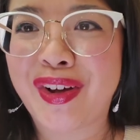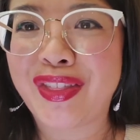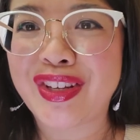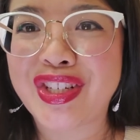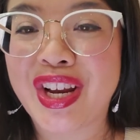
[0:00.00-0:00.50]
on
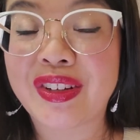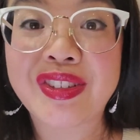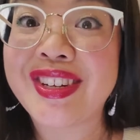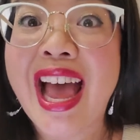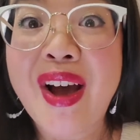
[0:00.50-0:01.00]
this channel.
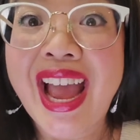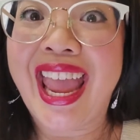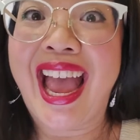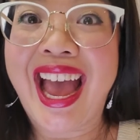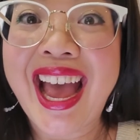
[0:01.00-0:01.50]
So now I
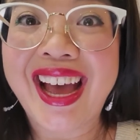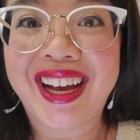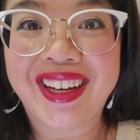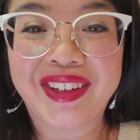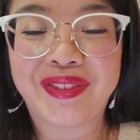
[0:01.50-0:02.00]

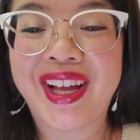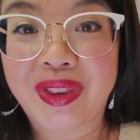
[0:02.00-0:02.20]
have.